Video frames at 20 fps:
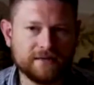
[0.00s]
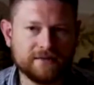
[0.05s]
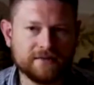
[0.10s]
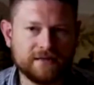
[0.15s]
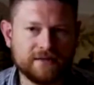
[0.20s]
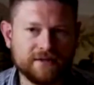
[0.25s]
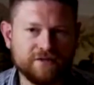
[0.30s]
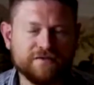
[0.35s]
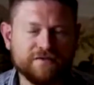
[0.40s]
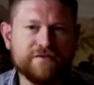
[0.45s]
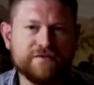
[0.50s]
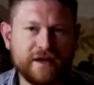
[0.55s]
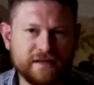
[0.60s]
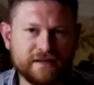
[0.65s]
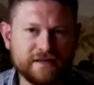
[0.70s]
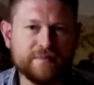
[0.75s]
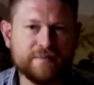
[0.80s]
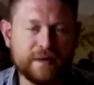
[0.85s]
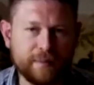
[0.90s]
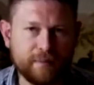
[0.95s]

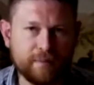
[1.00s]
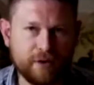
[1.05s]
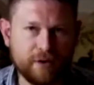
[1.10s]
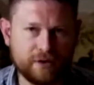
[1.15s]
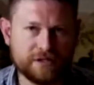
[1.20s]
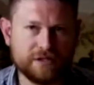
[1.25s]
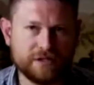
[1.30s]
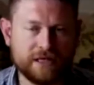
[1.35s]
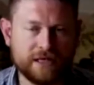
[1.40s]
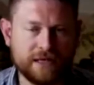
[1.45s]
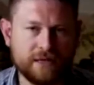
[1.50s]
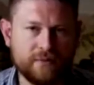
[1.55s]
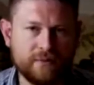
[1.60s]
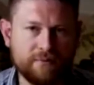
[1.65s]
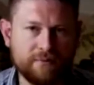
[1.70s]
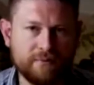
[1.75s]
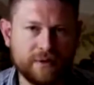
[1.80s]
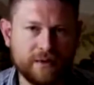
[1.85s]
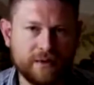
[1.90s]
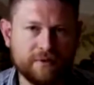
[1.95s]
offends me personally
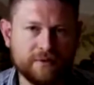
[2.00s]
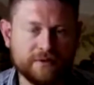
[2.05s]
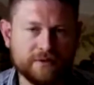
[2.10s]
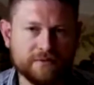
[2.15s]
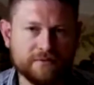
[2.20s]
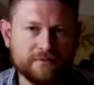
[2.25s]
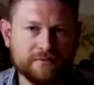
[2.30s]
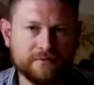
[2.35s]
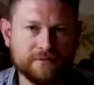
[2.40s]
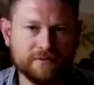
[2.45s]
when people